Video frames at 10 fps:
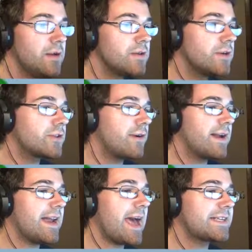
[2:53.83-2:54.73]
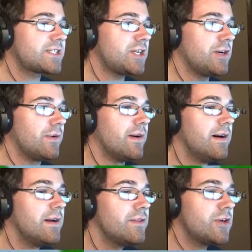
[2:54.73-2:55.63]
You're throwing an axe too!
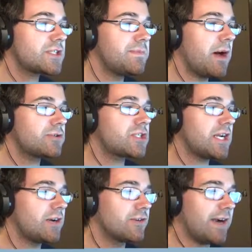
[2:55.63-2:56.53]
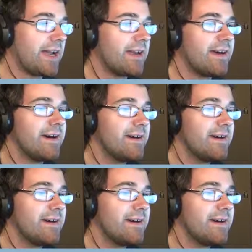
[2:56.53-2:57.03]
They're small children!